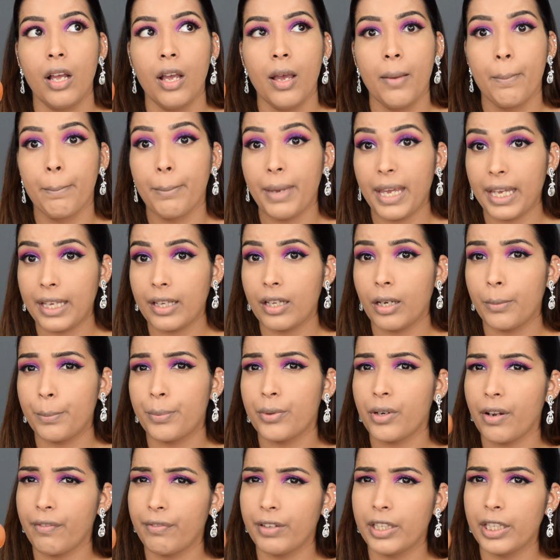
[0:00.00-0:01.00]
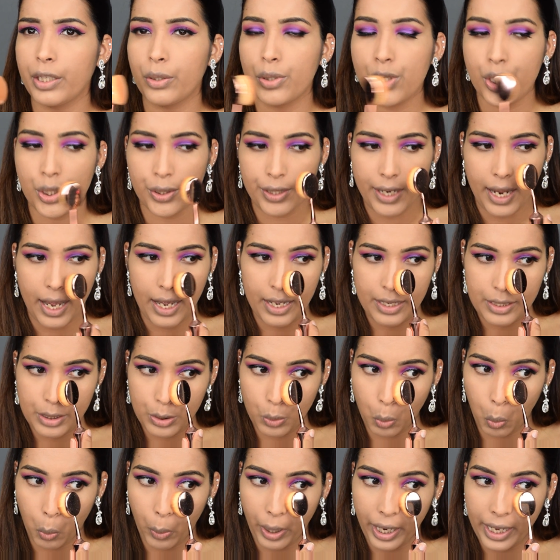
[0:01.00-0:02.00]
Makeup Revolution as
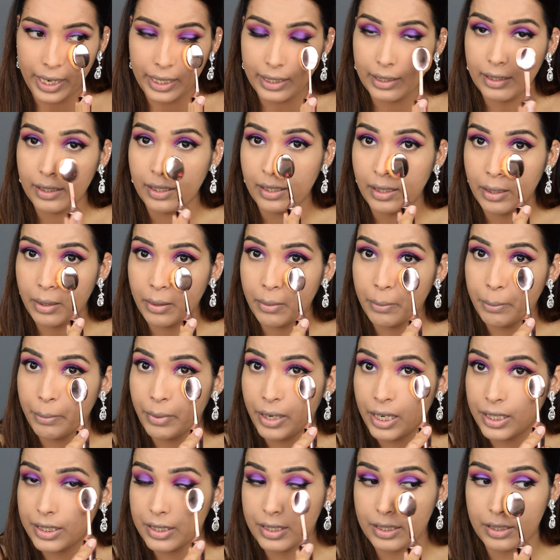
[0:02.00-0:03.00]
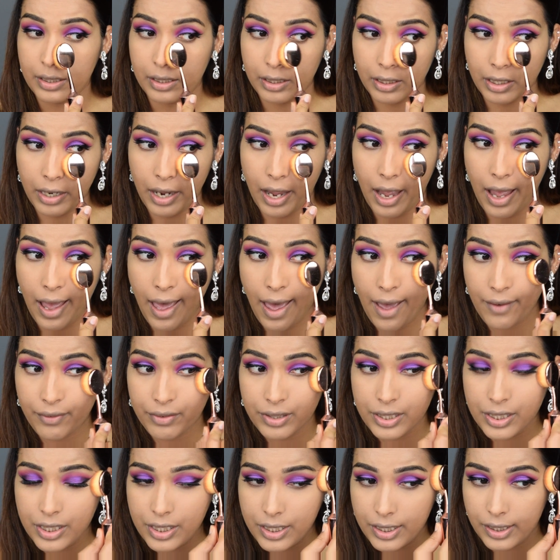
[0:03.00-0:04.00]
well, but I
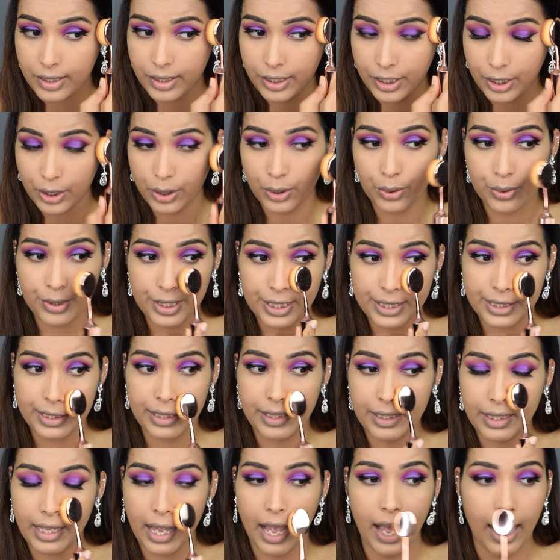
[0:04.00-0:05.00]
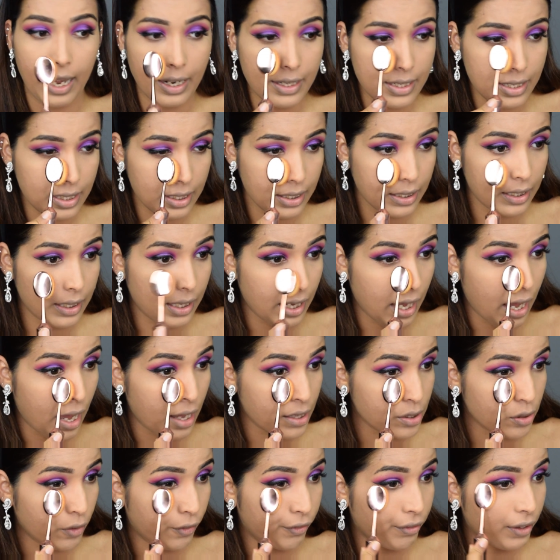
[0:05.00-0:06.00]
haven't used that
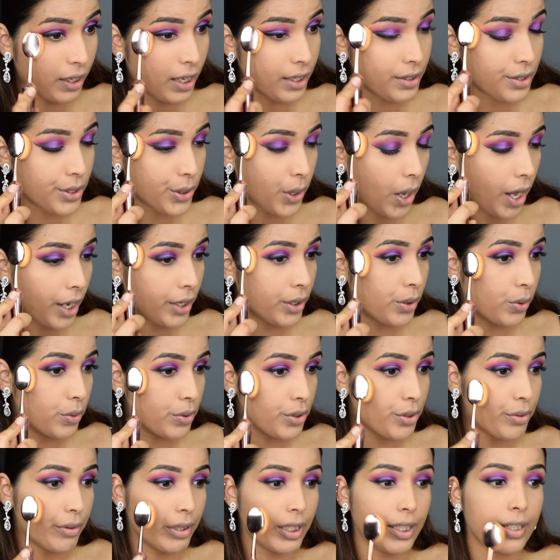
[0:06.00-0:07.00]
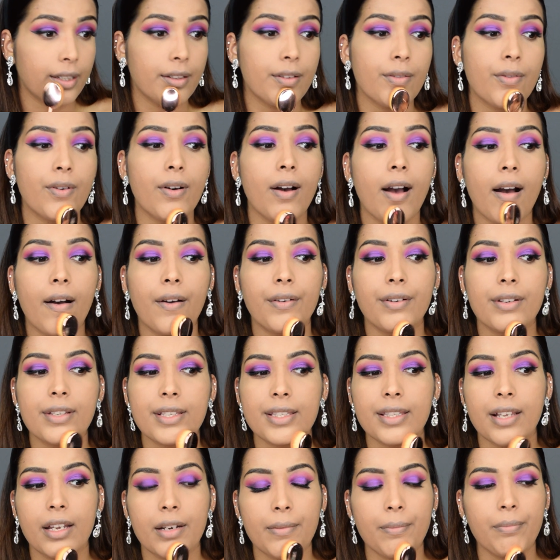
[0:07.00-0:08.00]
as of yet, so I don't really know how
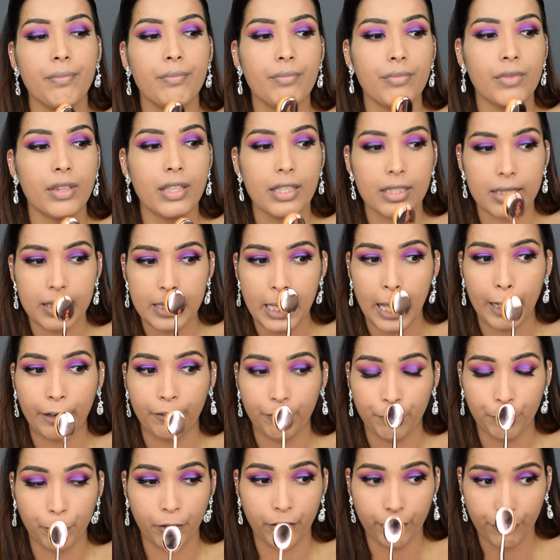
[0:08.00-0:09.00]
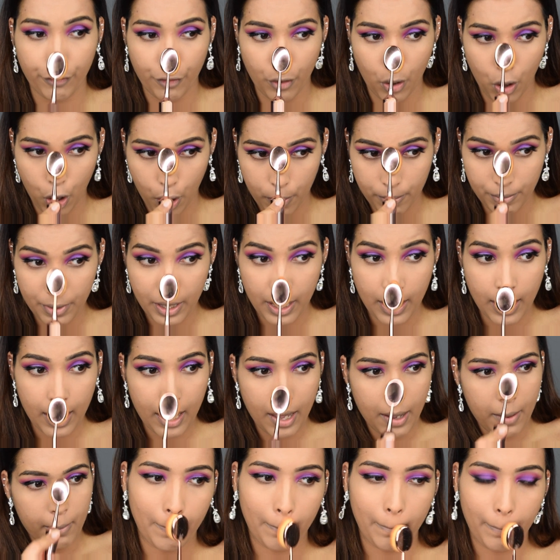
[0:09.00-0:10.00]
does that perform.
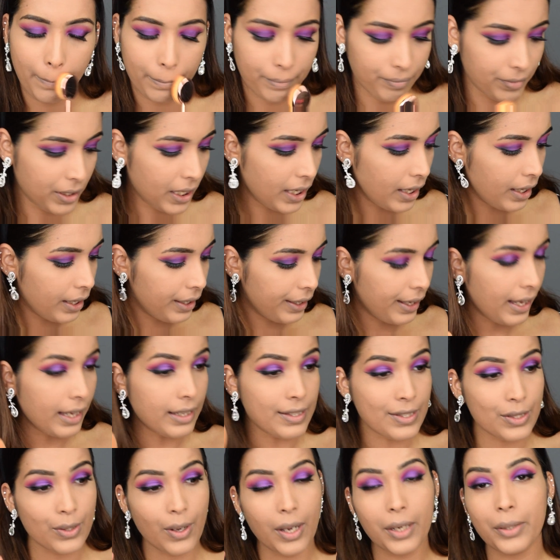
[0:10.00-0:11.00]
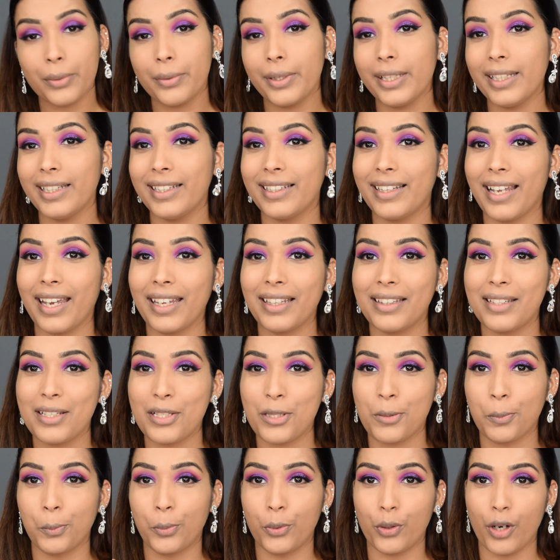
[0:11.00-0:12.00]
Yeah, so I really like
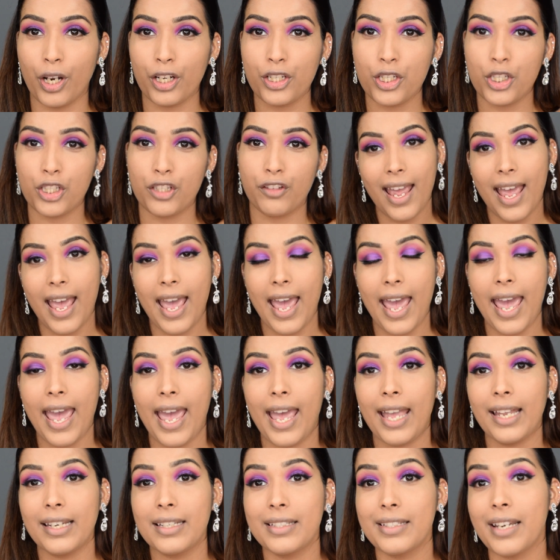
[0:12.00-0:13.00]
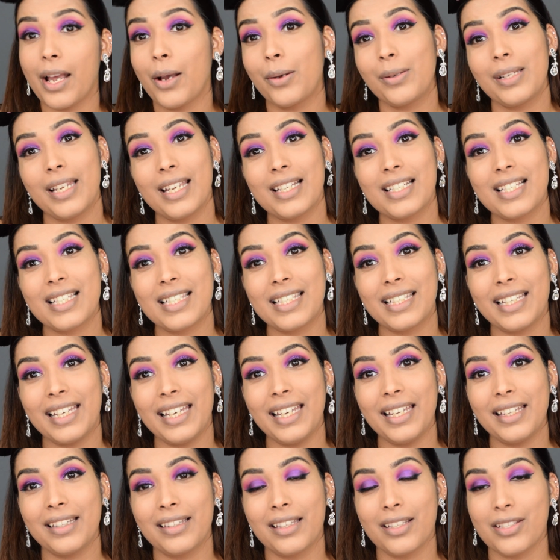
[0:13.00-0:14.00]
this brush. And now let's
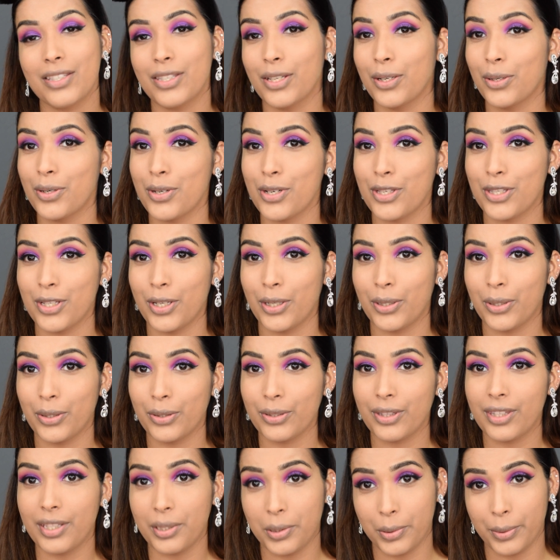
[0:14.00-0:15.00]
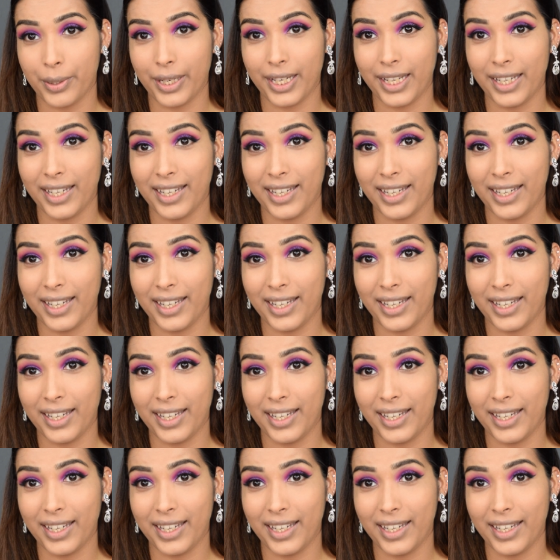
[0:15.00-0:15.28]
see the 003.